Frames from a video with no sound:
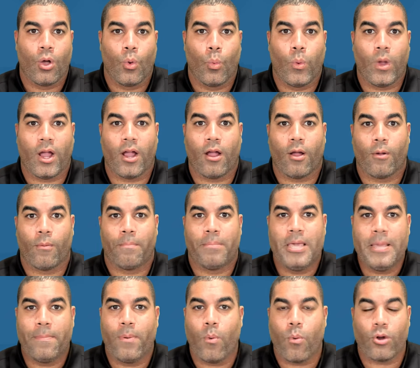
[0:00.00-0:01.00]
where
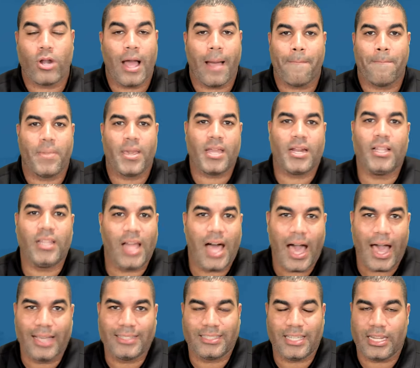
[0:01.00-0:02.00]
people were not
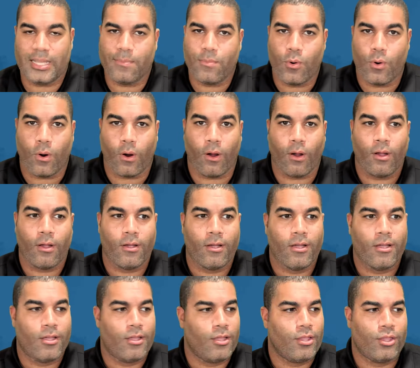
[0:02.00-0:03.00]
penalized anymore.
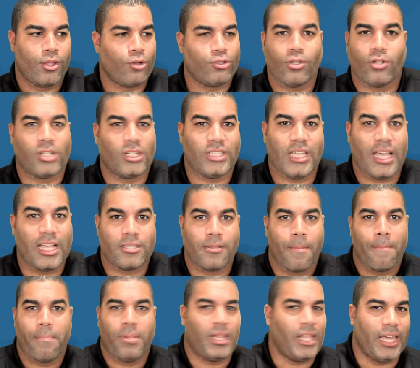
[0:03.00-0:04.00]
There's no such thing as
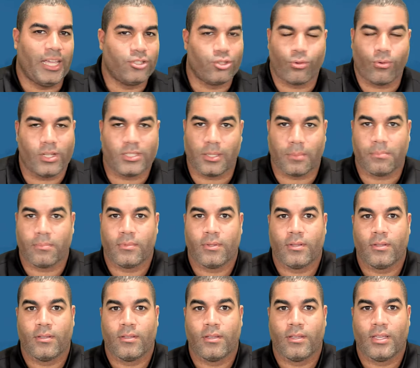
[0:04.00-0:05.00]
plagiarism.
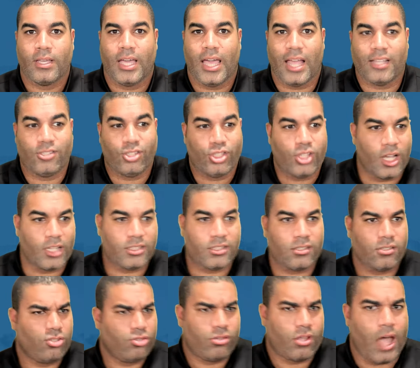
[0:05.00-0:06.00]
It's just,
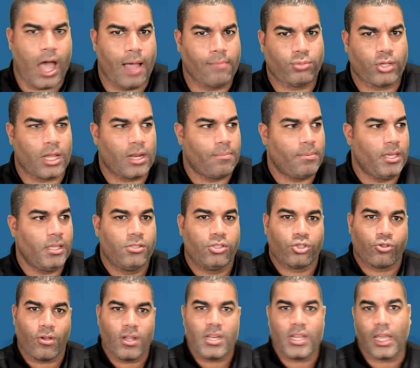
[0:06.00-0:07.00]
I'm trying to be
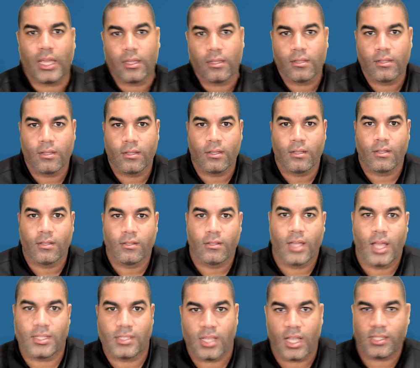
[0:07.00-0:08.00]
trending.
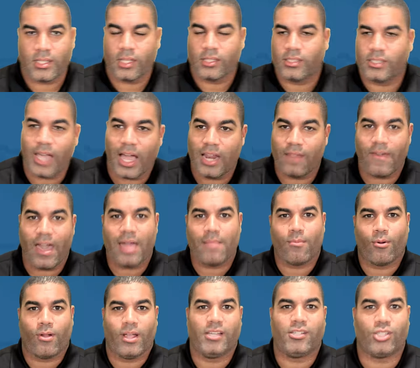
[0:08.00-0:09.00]
It's a sign of
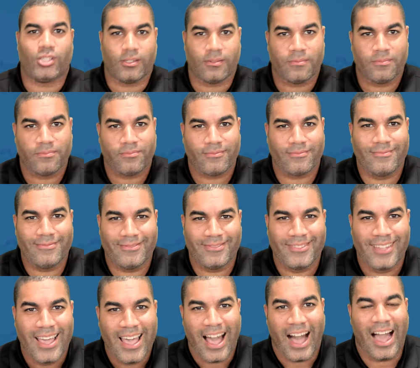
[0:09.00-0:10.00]
admiration.
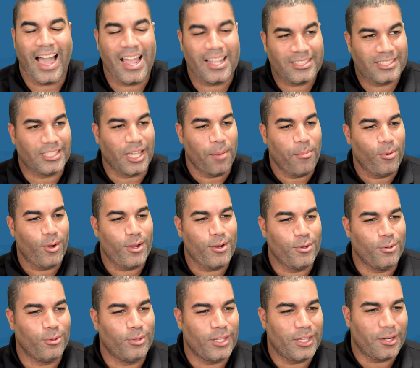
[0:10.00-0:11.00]
I had someone
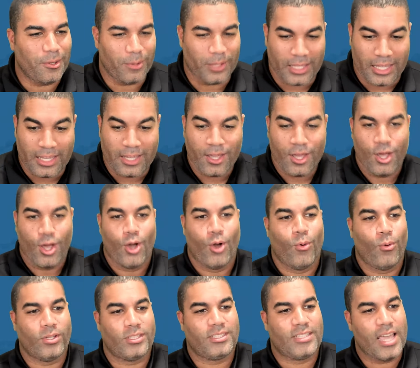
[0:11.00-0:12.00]
who literally
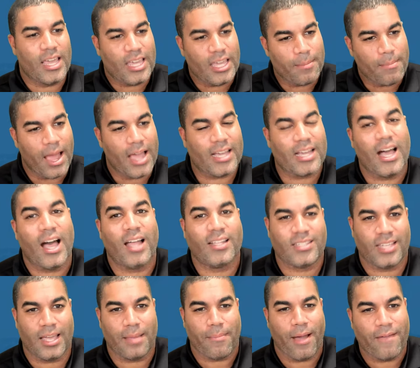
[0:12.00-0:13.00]
was taking my
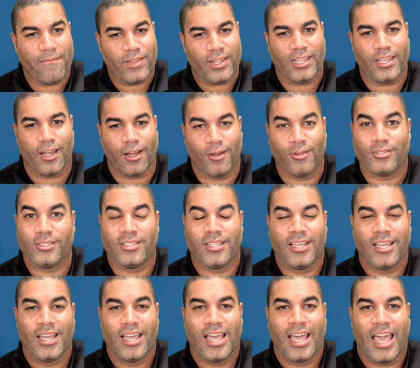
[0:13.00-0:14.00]
content, my videos,
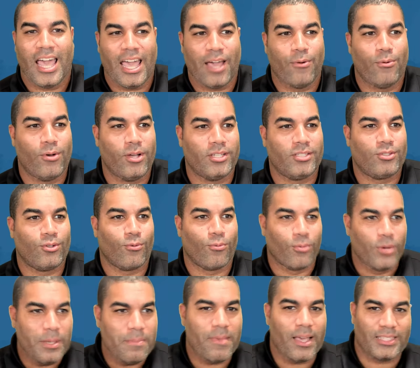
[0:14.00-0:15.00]
and was
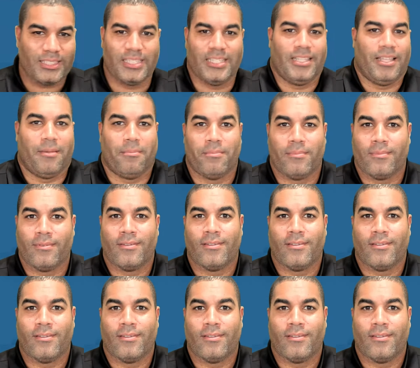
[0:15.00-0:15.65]
remixing them.